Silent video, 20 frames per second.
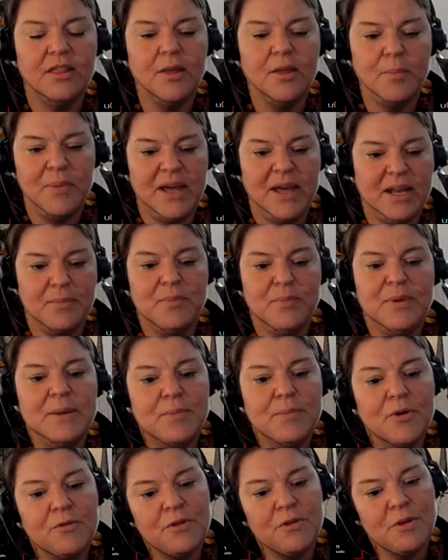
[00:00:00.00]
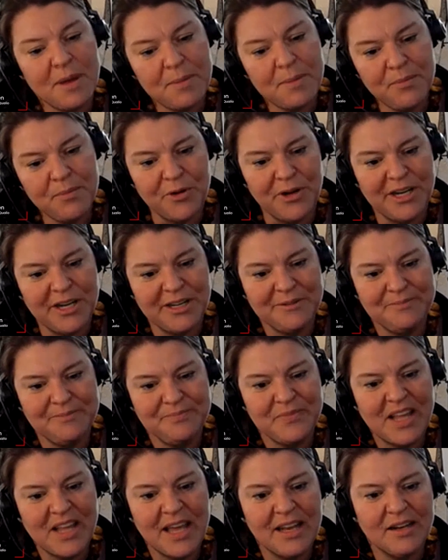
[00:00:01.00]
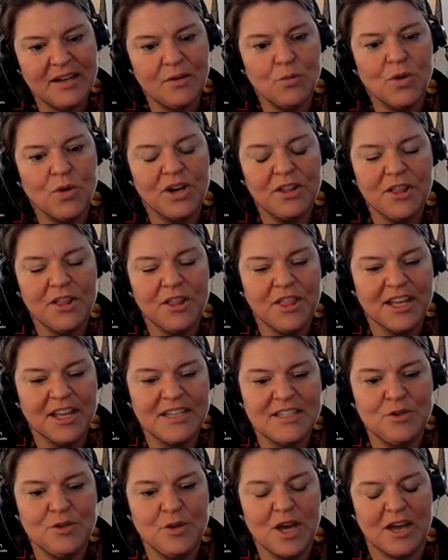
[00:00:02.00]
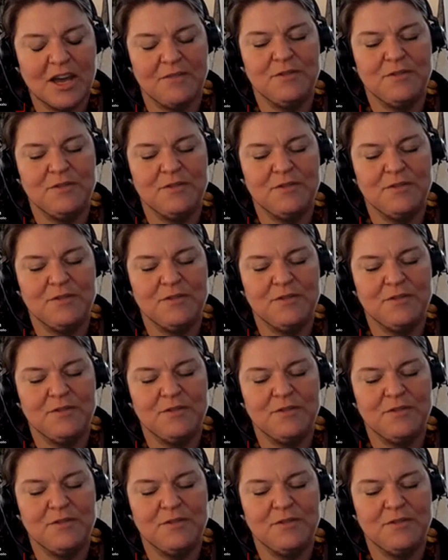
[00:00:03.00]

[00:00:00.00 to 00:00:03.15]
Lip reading: the better people remember it. And one of the things that